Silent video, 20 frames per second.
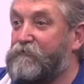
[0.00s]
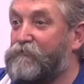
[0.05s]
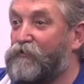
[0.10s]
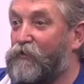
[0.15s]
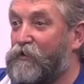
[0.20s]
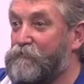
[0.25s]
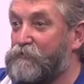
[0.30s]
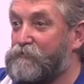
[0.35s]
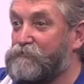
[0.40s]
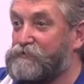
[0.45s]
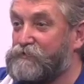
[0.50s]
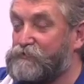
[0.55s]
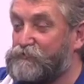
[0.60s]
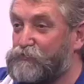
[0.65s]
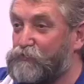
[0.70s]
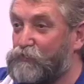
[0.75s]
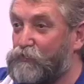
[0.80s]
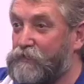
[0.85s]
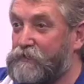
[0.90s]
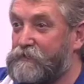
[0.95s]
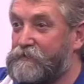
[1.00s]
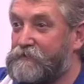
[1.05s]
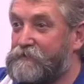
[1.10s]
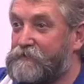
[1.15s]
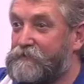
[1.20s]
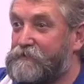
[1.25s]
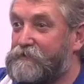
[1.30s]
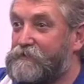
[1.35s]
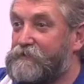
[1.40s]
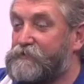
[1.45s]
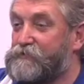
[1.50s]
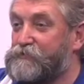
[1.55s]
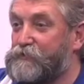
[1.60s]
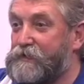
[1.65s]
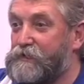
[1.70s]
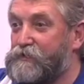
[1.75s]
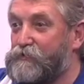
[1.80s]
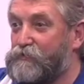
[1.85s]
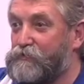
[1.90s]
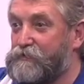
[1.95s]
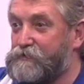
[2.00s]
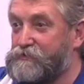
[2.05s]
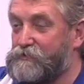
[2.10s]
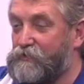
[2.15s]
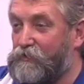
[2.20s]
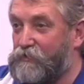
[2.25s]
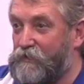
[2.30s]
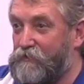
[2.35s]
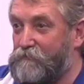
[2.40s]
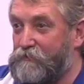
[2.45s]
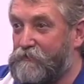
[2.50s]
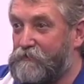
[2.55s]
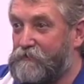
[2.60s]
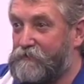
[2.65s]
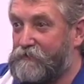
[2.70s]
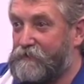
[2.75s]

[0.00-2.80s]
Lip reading: time it was a draw. 3/4 time,